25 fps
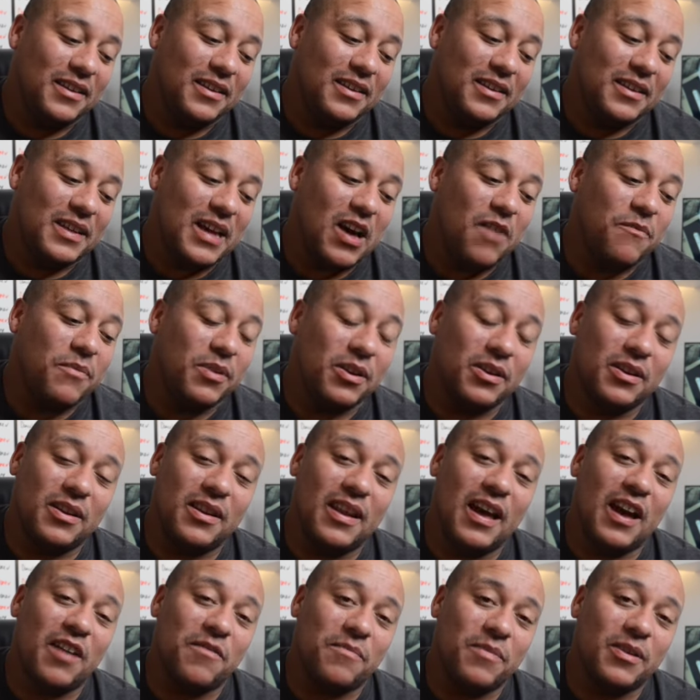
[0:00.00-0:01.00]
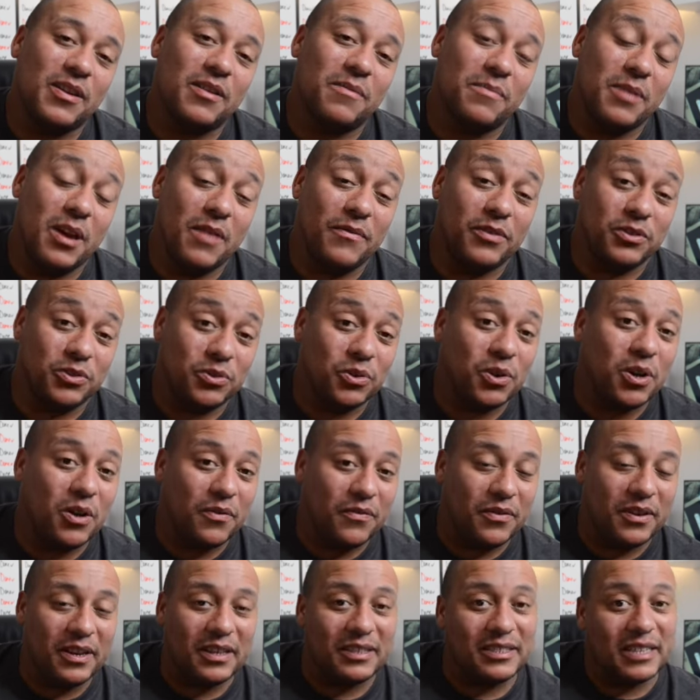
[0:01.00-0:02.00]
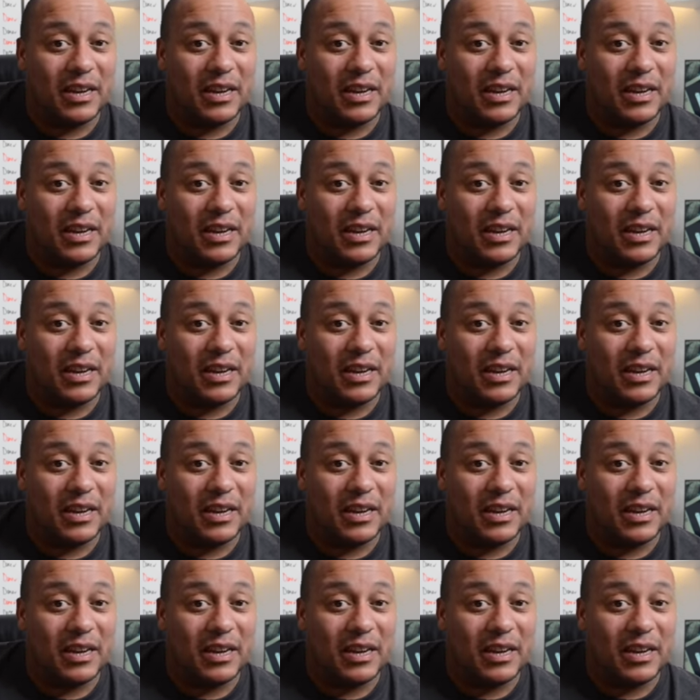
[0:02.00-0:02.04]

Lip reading: I've been a bit of a sucker for this.